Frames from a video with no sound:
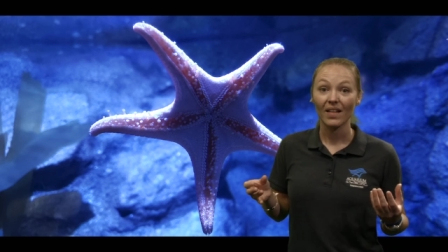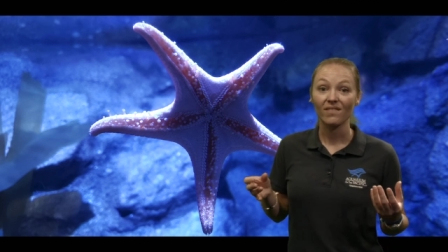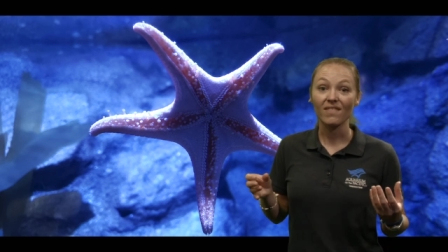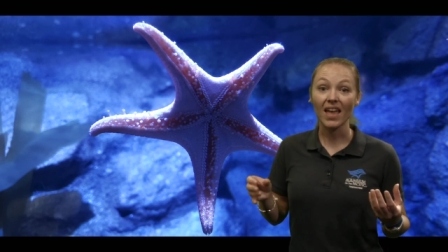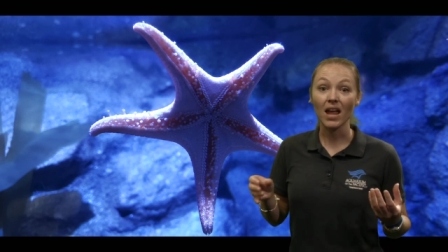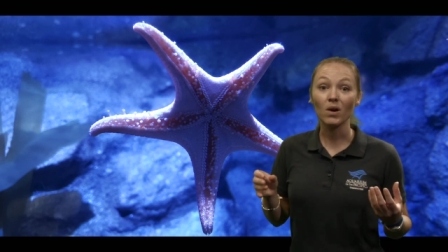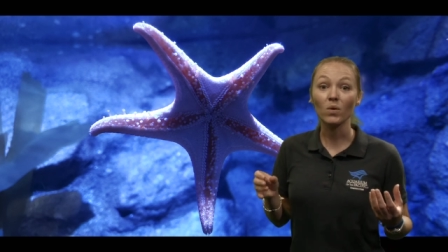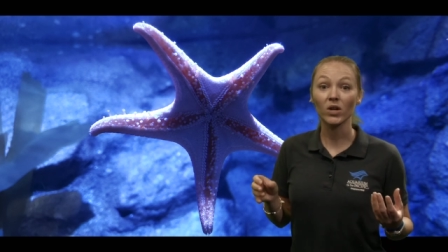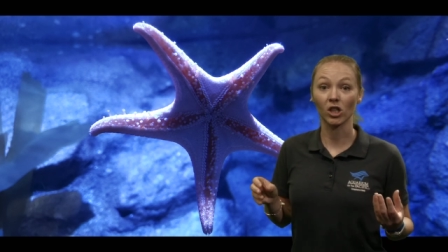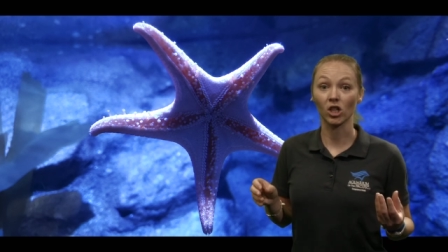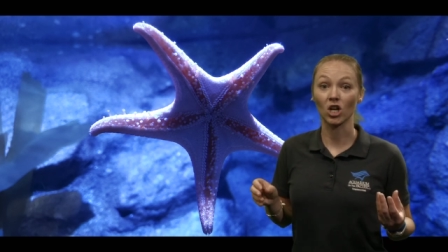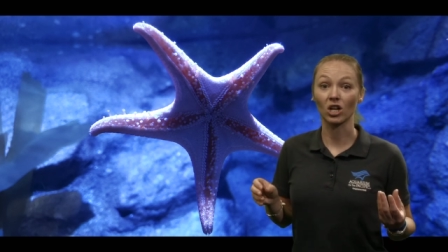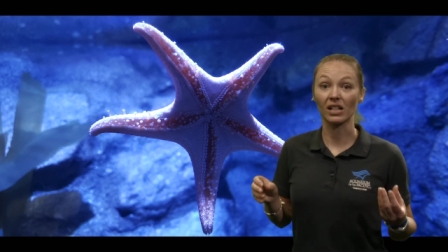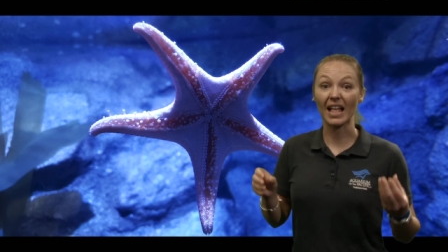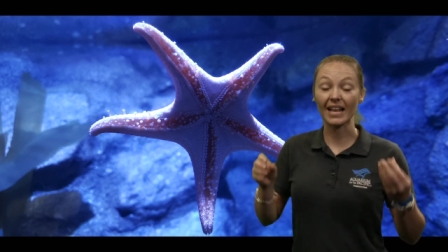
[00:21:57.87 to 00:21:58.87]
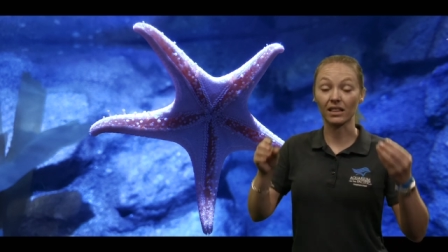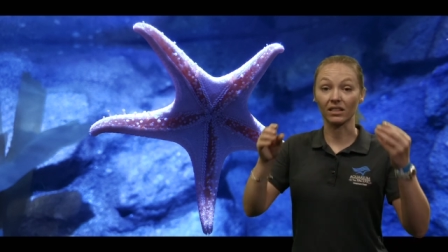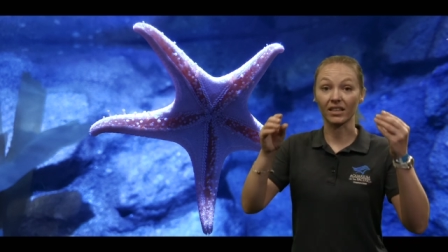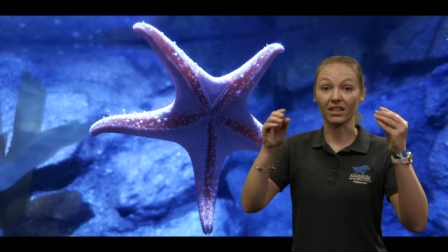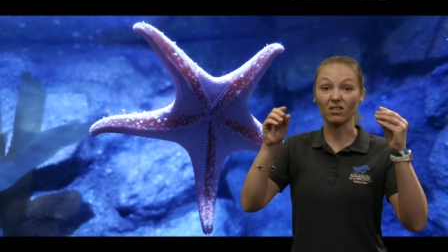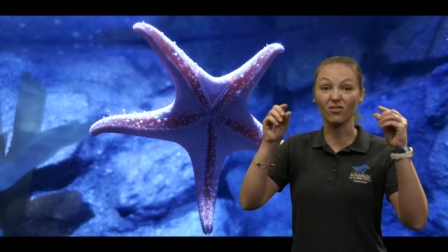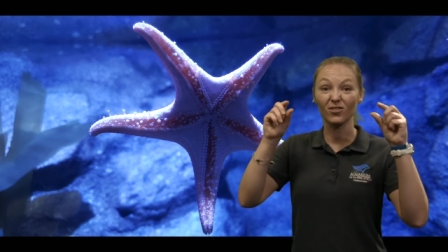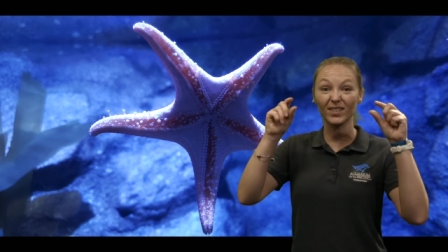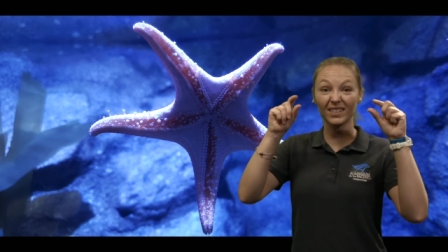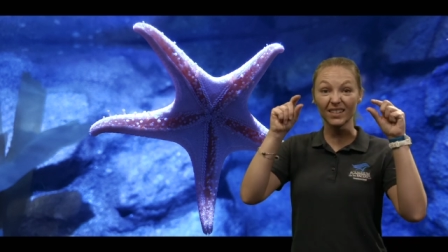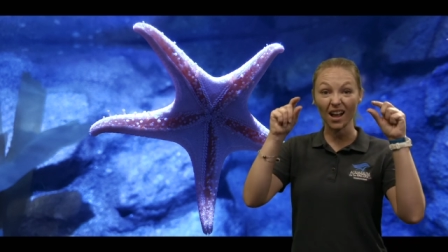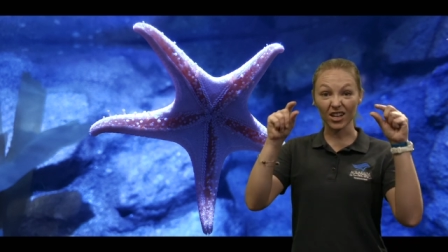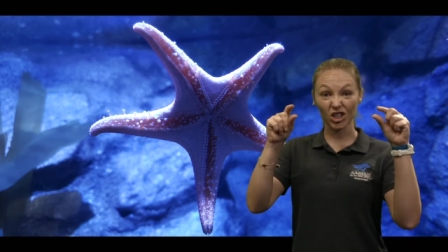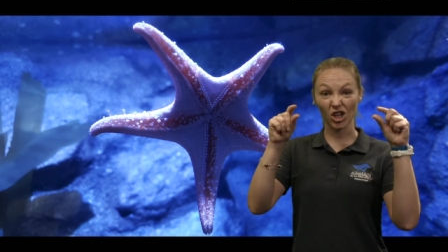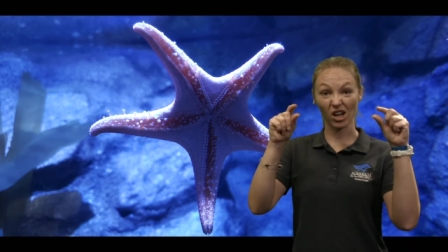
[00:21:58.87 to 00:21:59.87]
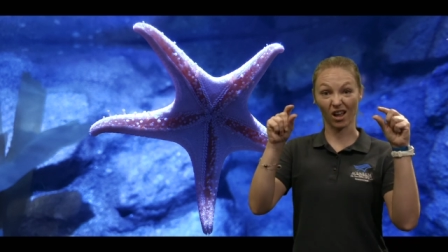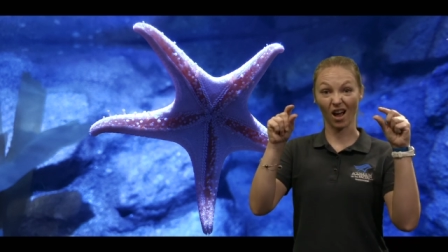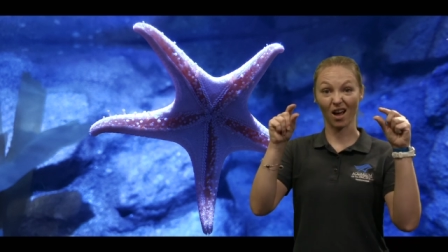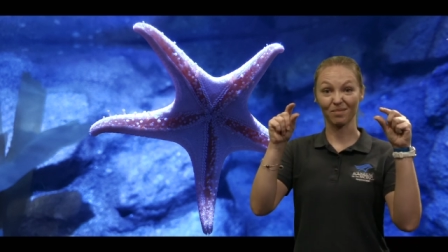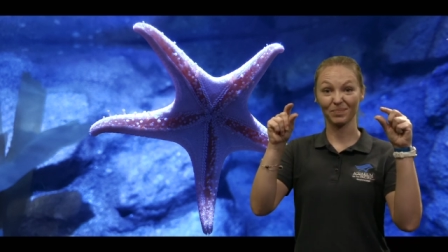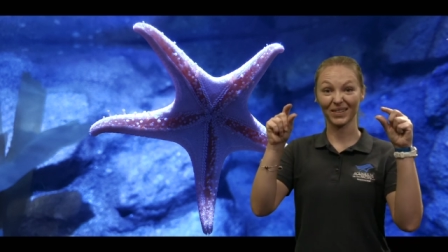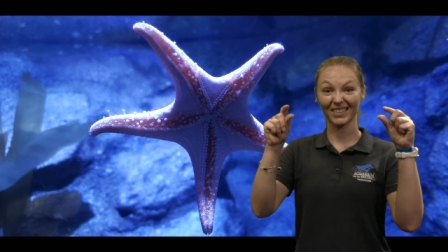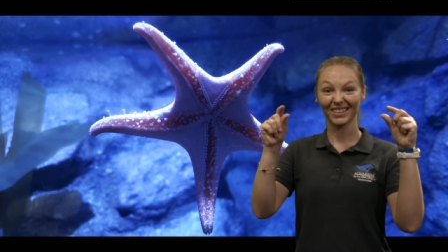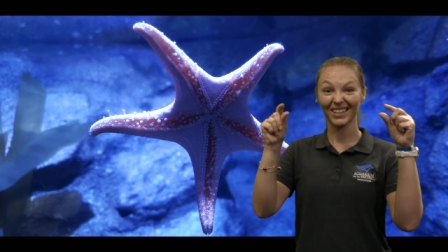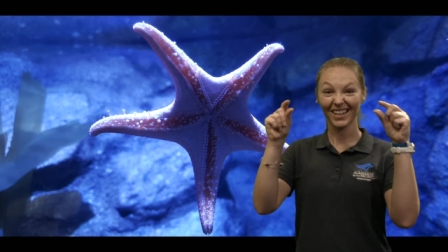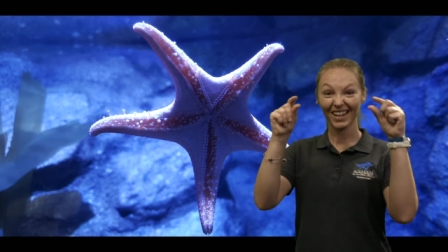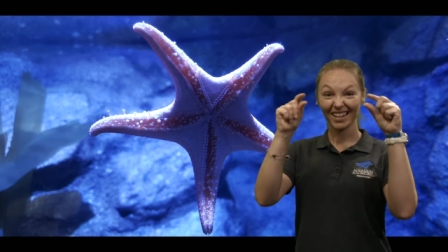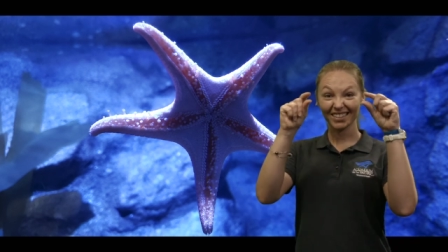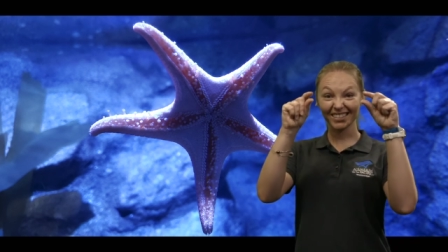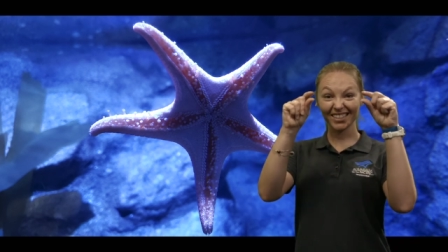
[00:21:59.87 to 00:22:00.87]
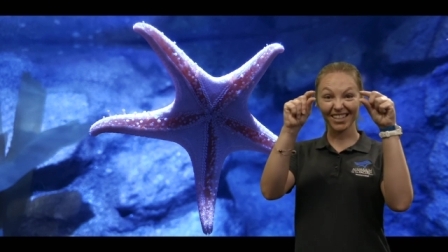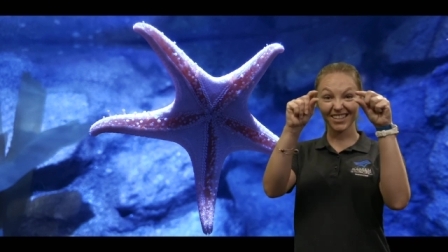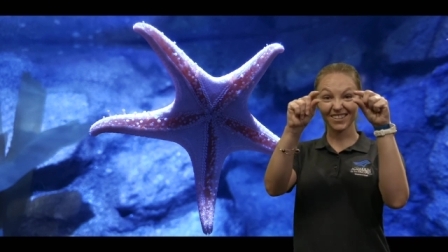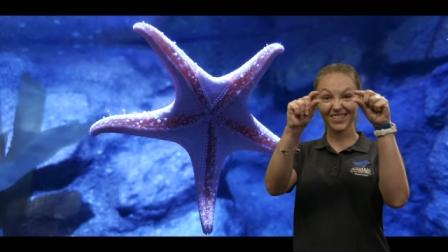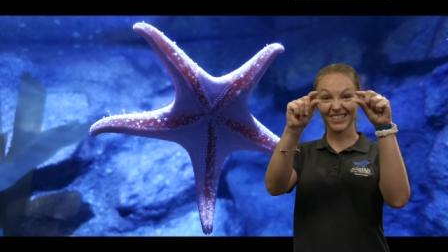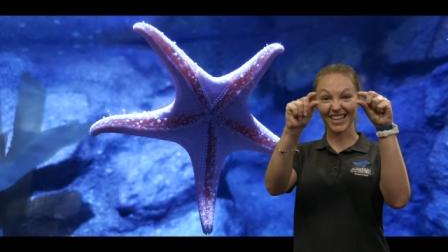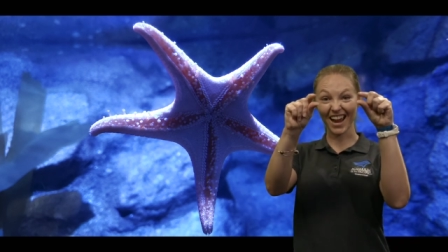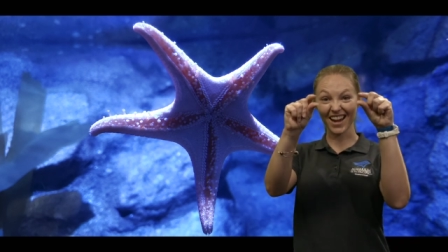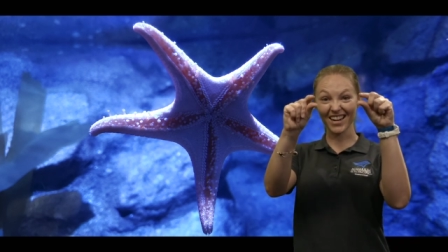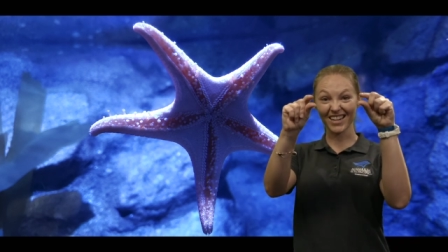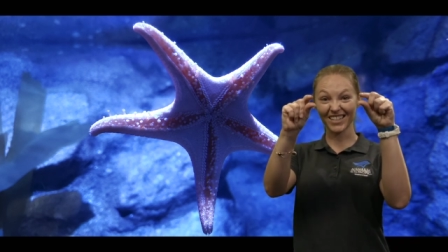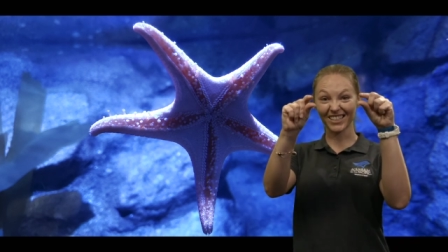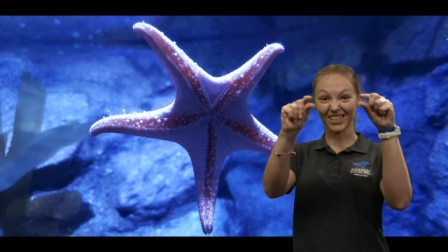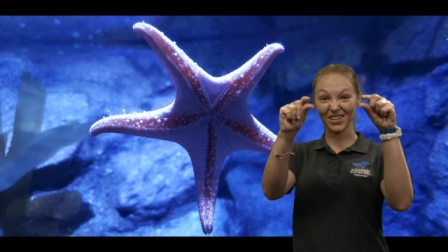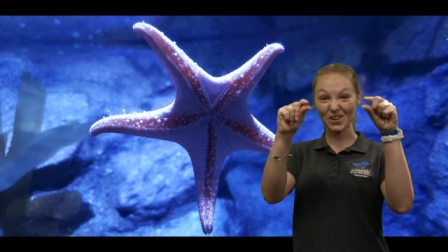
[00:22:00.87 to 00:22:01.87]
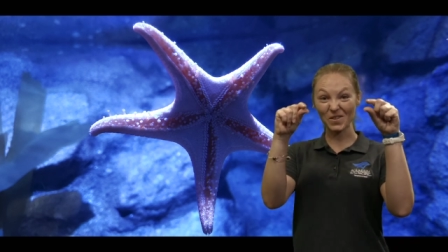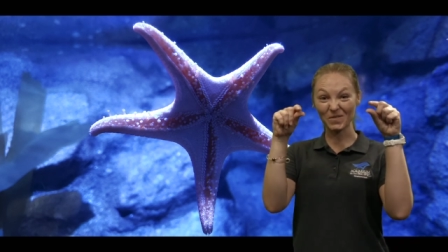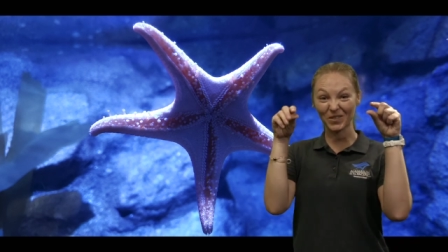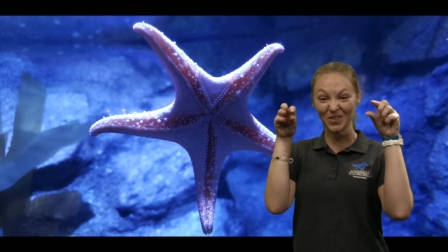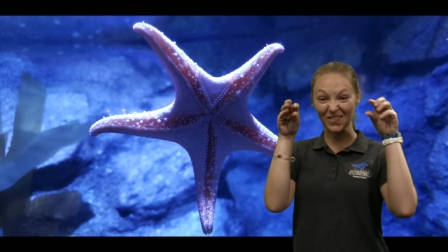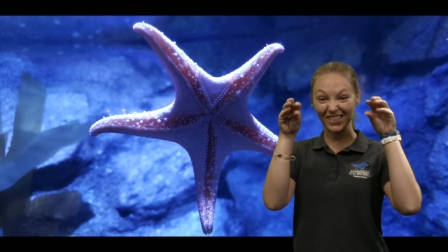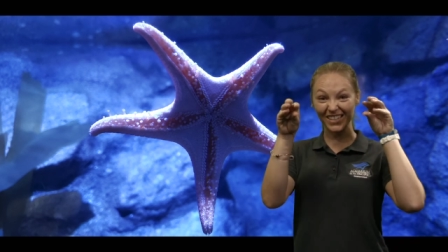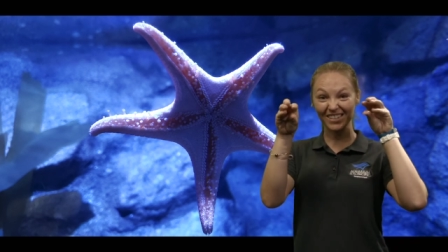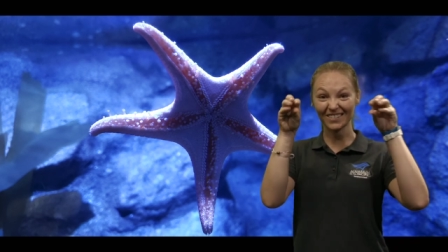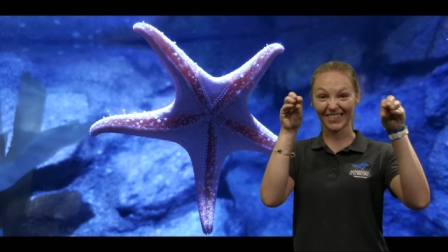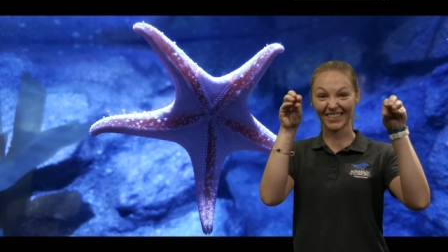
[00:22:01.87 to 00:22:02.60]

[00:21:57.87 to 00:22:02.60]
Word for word: they would look like little suction cups, little tiny tubes with little